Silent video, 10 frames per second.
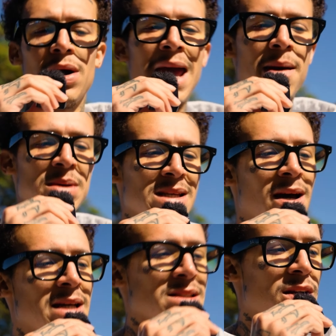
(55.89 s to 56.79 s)
on
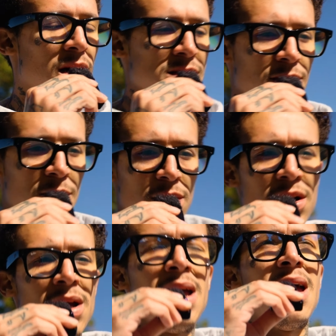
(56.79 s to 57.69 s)
Amazon as a customer
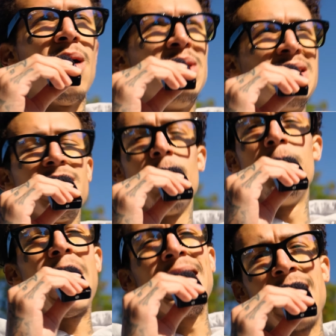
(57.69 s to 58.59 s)
and we see the
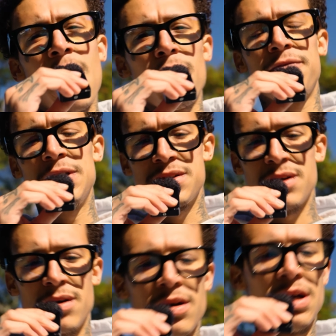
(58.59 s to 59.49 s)
buy now
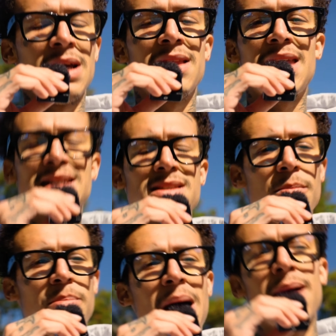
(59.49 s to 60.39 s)
feature, that's the
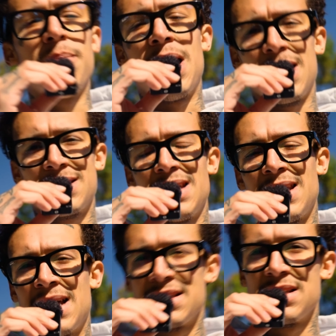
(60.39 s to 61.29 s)
buy box. And
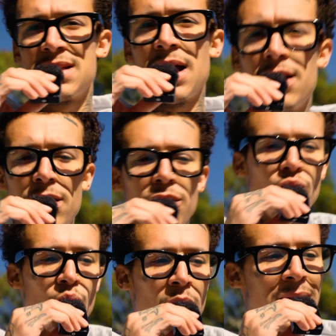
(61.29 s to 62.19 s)
as a seller,
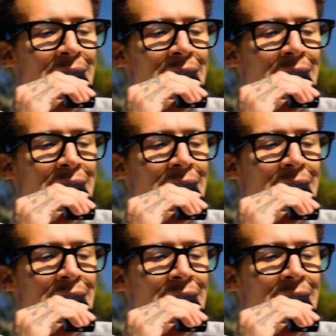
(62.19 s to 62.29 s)
you want to